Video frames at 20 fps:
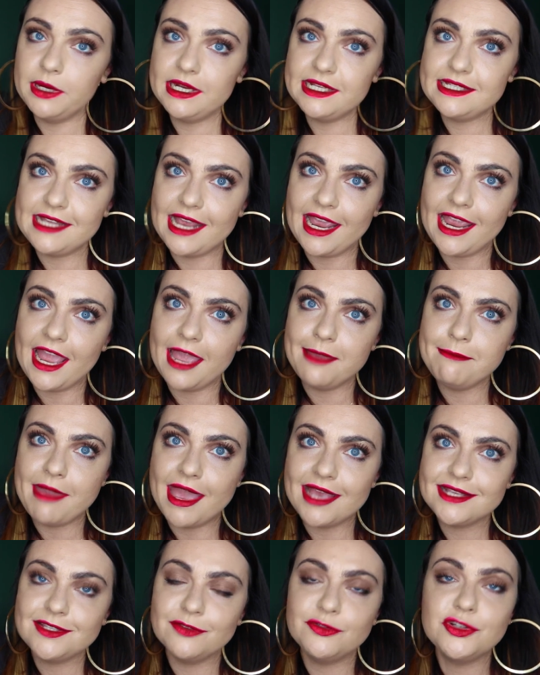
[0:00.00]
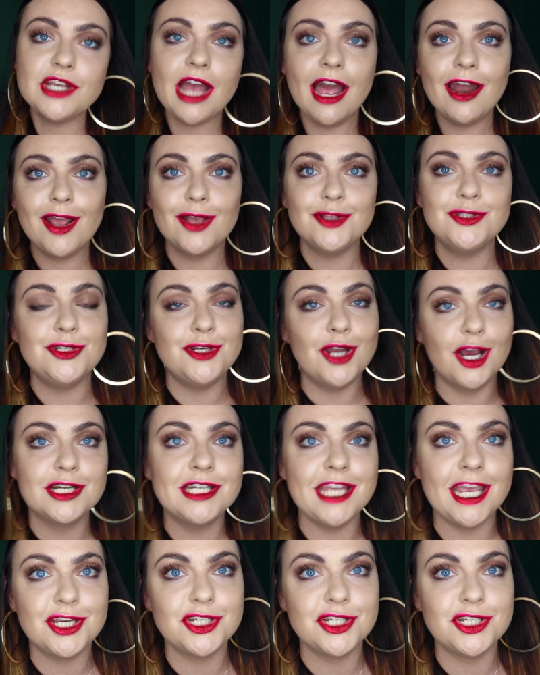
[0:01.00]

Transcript: want to say a massive shout out to Dr.